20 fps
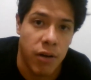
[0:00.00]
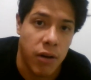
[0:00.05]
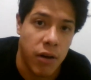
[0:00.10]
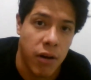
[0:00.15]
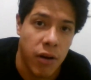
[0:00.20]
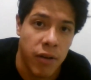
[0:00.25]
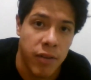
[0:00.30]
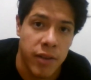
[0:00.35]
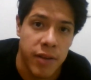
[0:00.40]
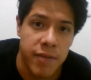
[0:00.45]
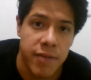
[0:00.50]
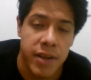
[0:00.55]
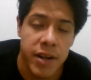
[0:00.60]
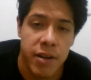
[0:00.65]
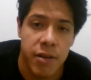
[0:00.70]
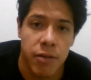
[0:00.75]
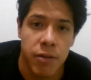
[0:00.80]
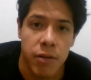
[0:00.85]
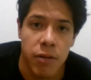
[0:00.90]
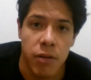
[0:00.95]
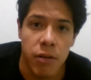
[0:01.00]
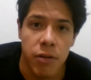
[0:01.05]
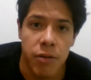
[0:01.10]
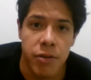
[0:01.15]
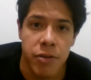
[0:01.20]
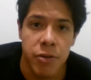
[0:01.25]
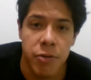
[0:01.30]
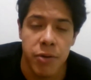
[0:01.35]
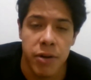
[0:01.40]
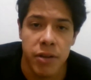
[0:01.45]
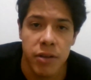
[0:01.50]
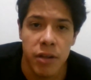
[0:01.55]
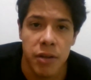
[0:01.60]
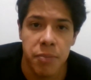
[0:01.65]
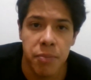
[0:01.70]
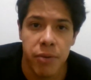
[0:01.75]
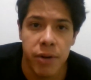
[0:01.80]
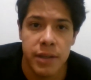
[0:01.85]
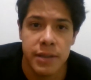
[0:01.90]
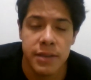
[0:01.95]
on the video call or you were not
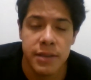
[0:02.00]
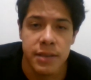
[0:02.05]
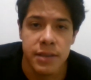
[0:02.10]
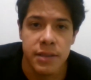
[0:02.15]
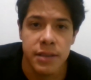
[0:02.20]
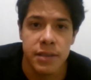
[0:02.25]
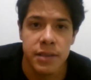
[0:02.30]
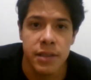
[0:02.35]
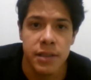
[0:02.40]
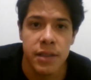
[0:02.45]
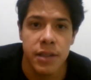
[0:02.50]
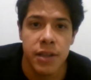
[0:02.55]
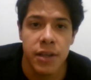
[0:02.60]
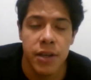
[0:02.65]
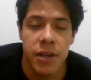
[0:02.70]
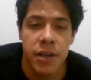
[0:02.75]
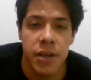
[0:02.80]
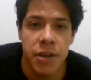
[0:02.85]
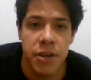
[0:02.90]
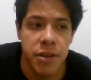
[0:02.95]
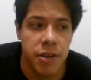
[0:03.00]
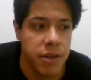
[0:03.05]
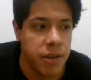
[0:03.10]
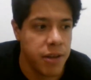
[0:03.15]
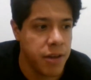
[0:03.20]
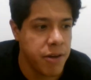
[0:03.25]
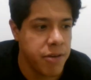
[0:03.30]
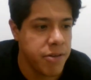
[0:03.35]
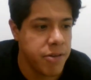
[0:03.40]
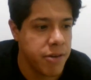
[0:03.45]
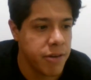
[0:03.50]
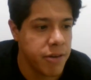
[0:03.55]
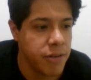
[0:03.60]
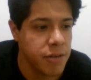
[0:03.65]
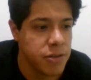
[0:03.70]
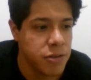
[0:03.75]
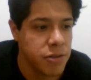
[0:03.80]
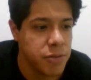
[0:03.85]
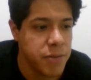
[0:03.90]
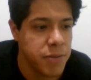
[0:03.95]
present, here you are going
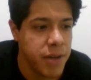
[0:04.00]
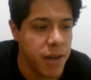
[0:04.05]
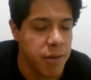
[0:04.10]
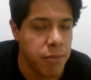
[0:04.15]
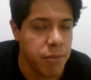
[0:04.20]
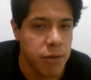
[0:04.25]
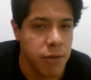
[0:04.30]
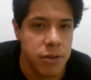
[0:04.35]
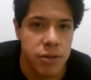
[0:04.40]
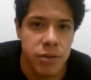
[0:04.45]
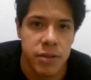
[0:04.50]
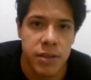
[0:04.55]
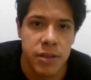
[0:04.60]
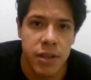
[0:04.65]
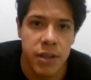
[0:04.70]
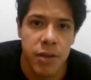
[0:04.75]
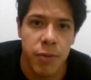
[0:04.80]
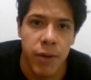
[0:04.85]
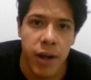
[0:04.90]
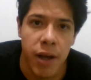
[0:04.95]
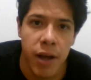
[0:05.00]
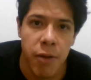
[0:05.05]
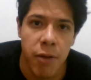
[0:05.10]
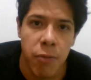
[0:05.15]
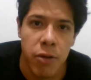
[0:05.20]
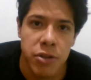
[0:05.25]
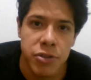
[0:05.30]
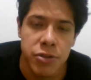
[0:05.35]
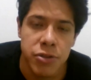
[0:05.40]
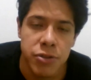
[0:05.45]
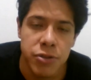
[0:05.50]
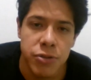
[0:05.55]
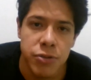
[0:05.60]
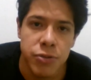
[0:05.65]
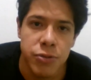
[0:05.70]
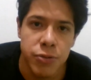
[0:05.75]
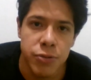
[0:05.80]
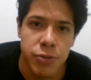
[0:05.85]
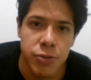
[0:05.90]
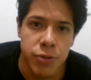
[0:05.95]
to be able to see what I want you to
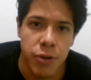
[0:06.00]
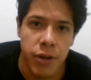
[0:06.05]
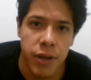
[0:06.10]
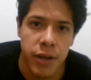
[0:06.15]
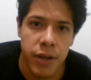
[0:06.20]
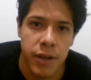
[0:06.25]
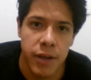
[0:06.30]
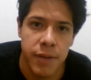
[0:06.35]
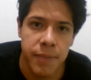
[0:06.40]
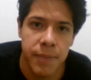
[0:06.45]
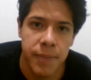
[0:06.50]
do, okay?